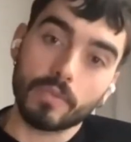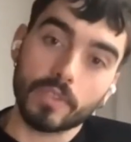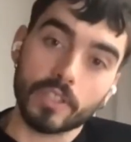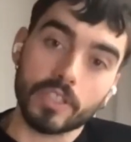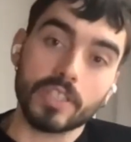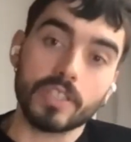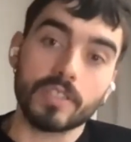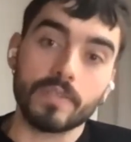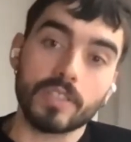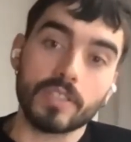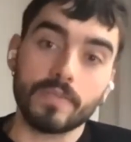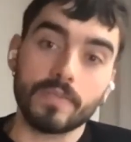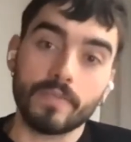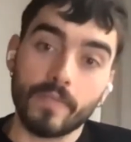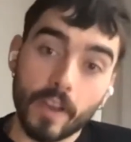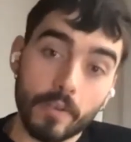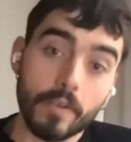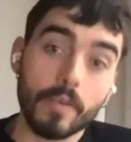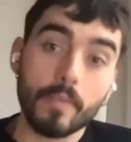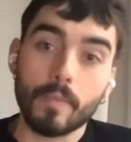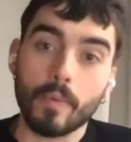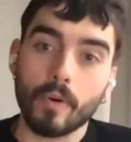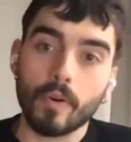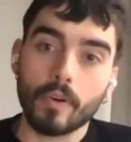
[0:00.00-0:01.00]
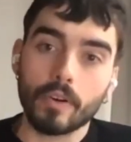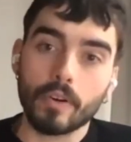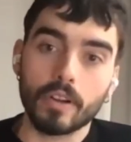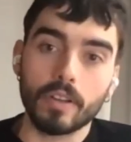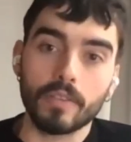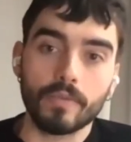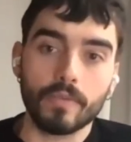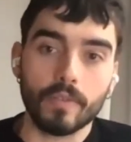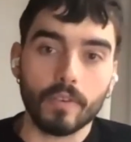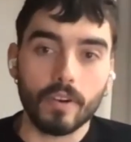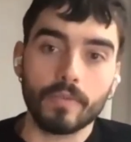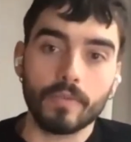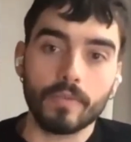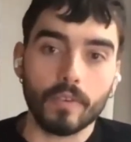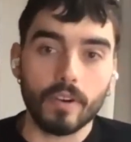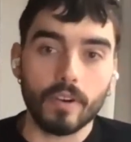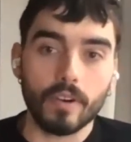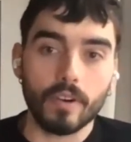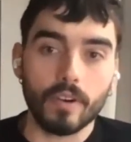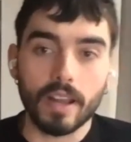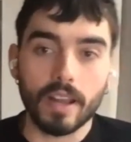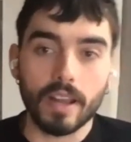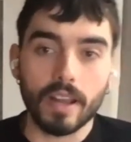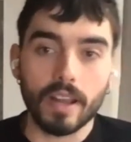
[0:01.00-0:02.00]
which is very important for
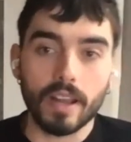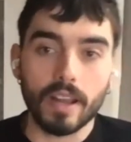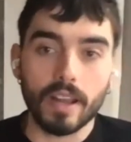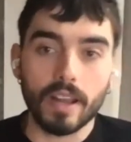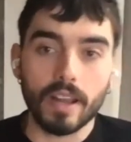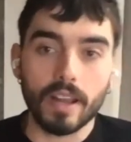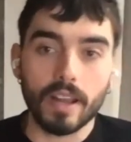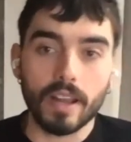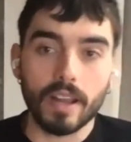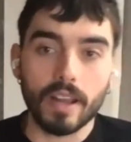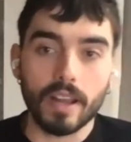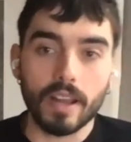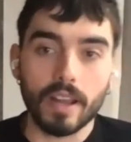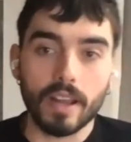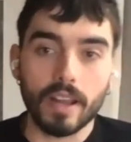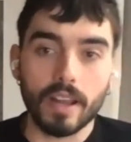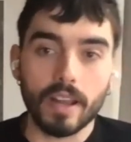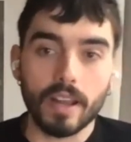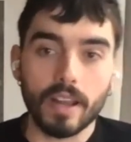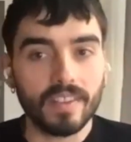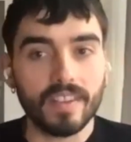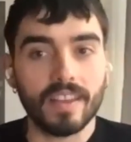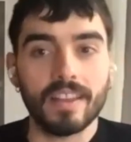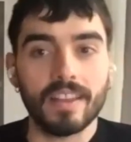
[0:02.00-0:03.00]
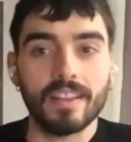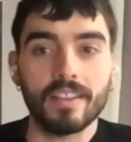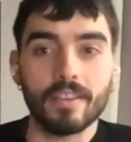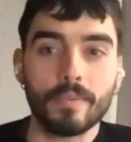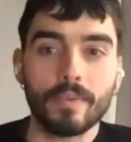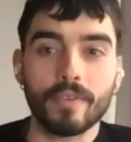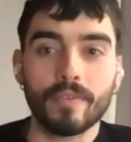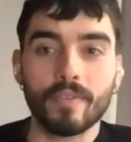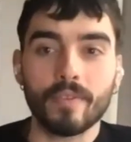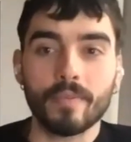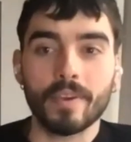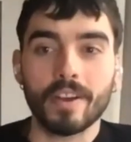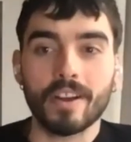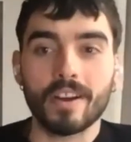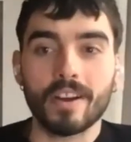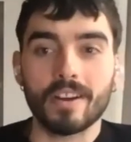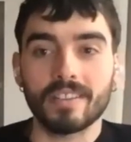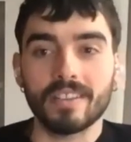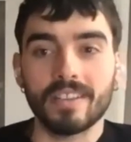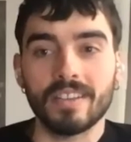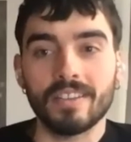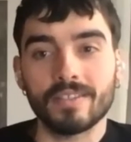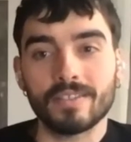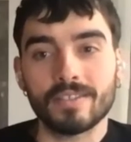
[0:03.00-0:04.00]
like this digital shift in the performing
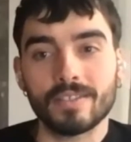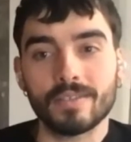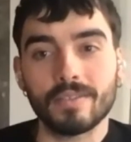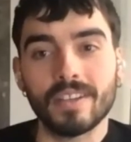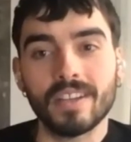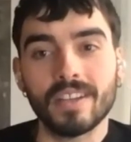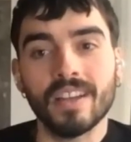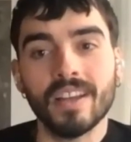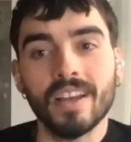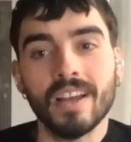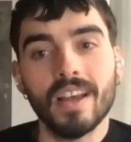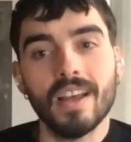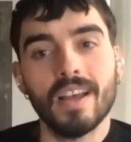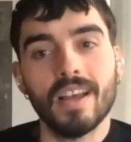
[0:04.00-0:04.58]
art industry.